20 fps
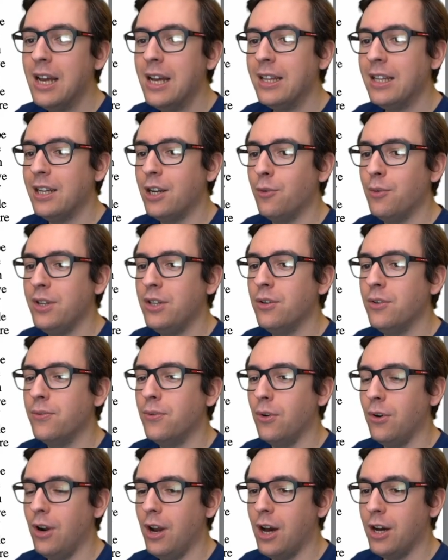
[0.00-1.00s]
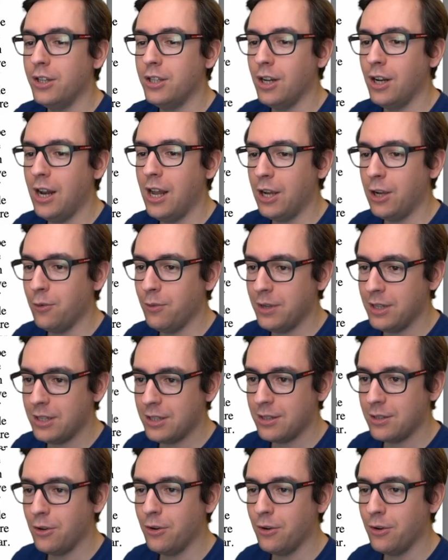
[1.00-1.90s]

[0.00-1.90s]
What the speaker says: that are written for larger languages.